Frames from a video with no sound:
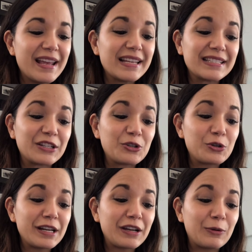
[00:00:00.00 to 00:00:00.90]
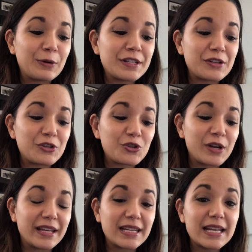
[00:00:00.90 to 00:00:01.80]
Is it a trick or is it a
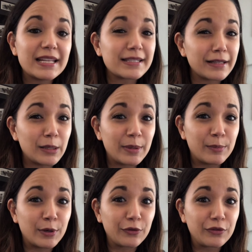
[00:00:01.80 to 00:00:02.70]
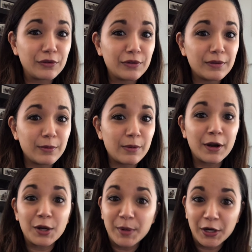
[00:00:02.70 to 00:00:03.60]
treat? It's a little bit of both. We
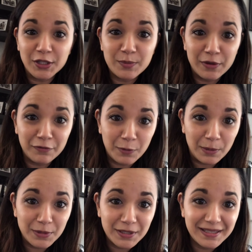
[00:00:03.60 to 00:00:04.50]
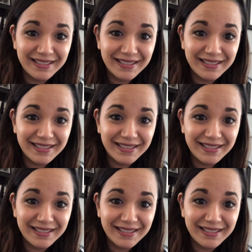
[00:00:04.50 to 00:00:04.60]
want your parents to be informed.